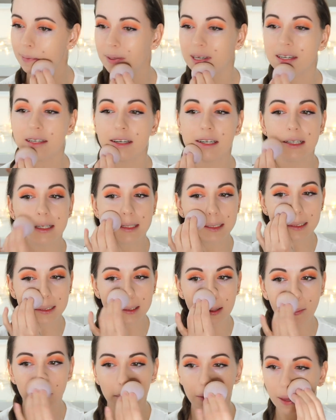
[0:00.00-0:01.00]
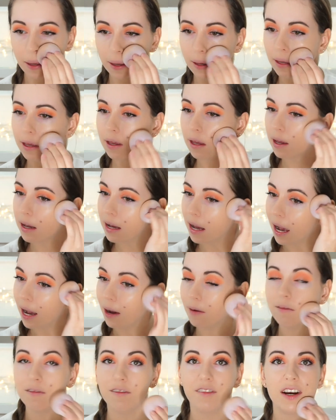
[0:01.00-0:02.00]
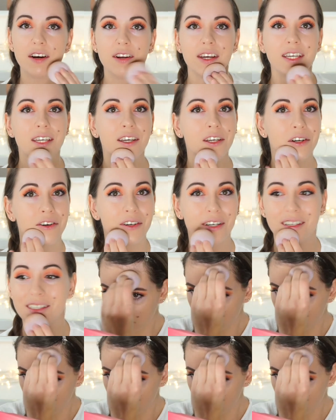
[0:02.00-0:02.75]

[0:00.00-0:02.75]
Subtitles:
because I'm very curious.